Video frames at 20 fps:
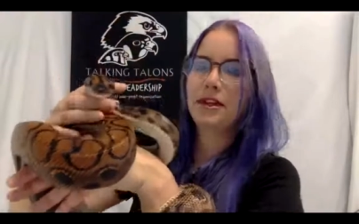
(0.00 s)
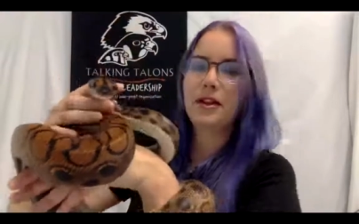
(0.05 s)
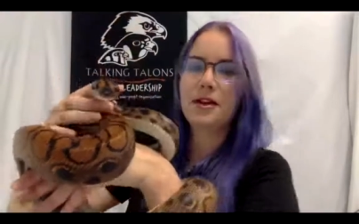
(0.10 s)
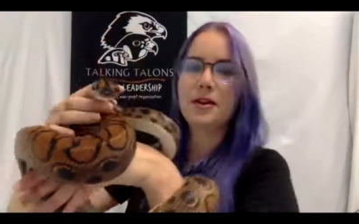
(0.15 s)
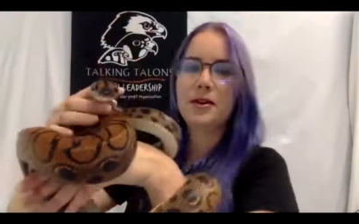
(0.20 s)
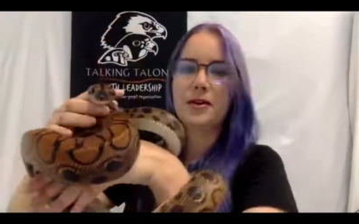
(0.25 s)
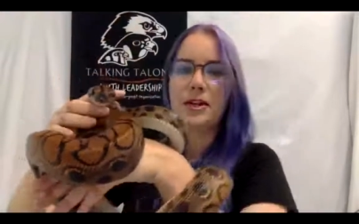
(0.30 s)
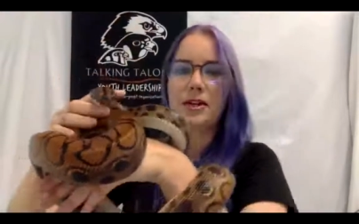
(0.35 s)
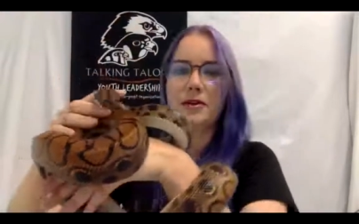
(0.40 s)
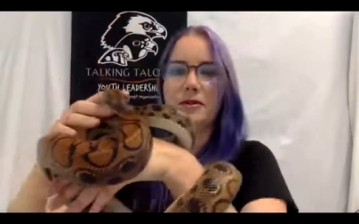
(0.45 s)

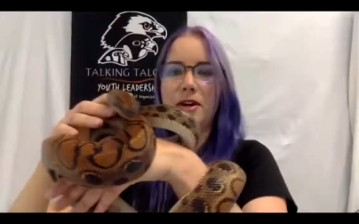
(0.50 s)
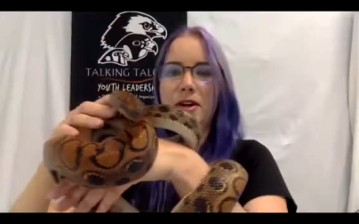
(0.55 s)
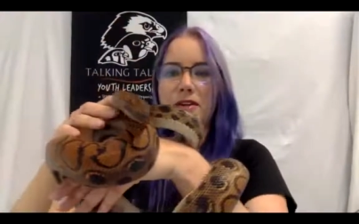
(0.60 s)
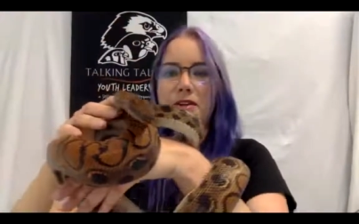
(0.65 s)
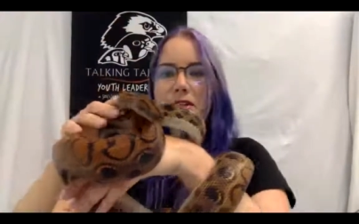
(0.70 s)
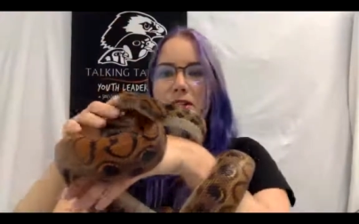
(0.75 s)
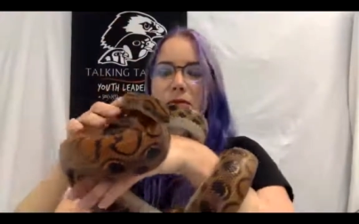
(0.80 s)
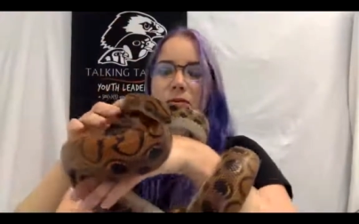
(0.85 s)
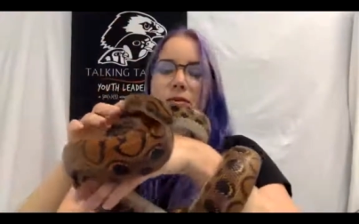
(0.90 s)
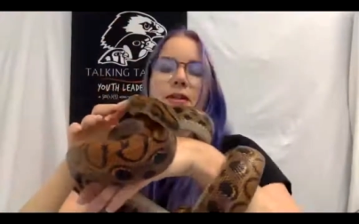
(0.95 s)
All right, well, I
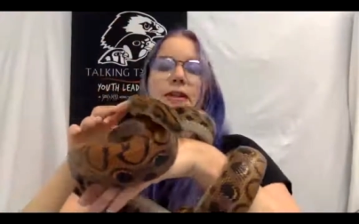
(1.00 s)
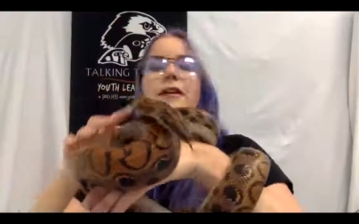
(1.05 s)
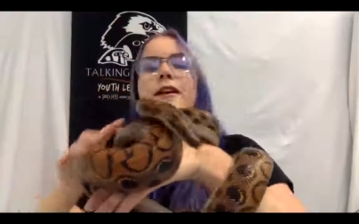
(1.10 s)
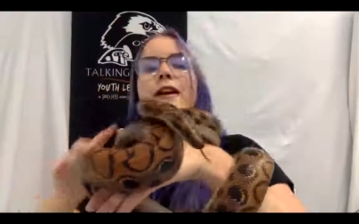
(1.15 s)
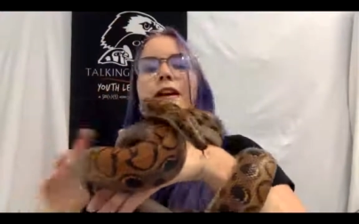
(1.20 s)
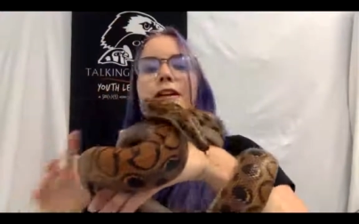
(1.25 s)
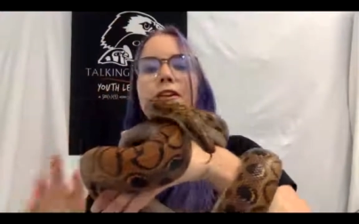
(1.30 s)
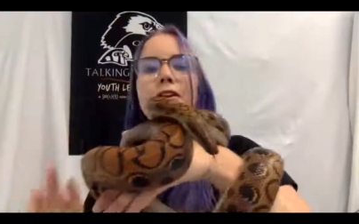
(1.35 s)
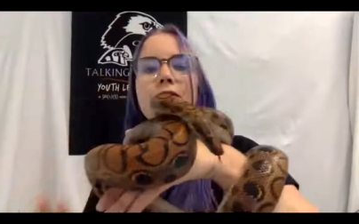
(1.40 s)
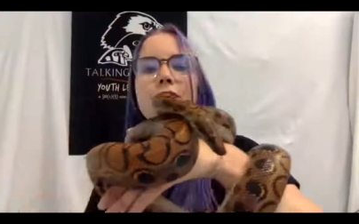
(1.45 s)
think we are
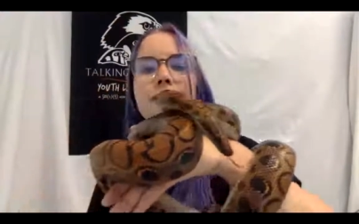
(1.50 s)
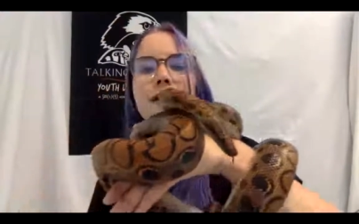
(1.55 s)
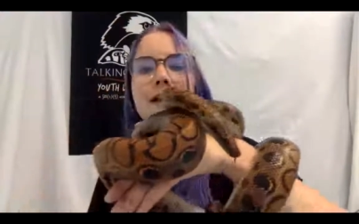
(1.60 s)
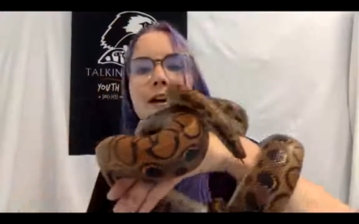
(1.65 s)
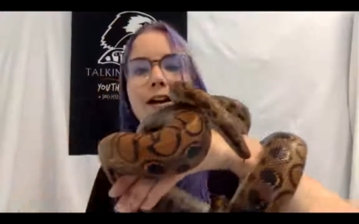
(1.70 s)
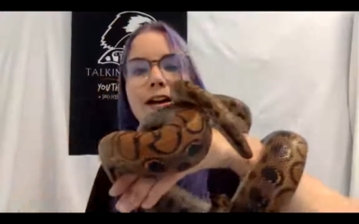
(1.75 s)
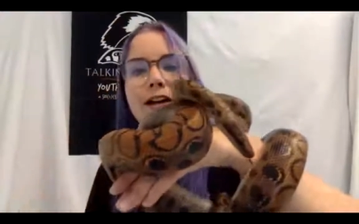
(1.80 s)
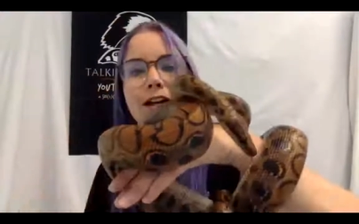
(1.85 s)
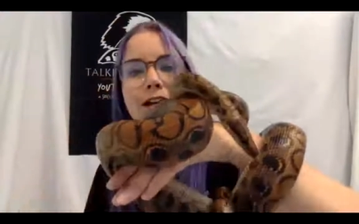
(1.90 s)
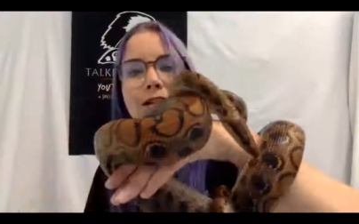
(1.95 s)
at our
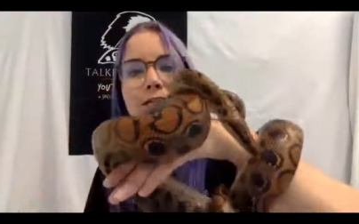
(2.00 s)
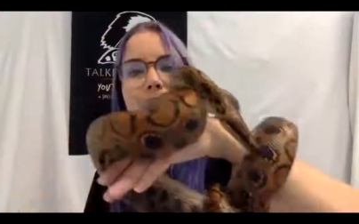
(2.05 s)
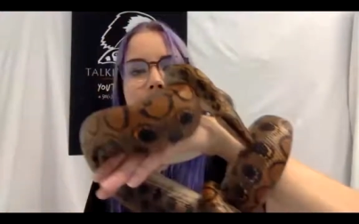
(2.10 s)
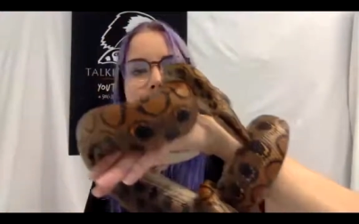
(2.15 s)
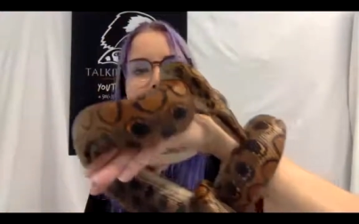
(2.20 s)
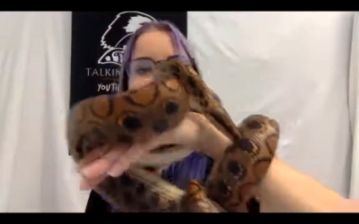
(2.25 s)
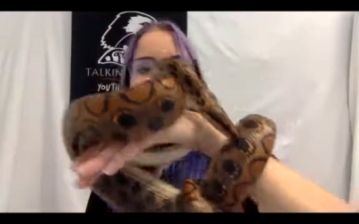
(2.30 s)
time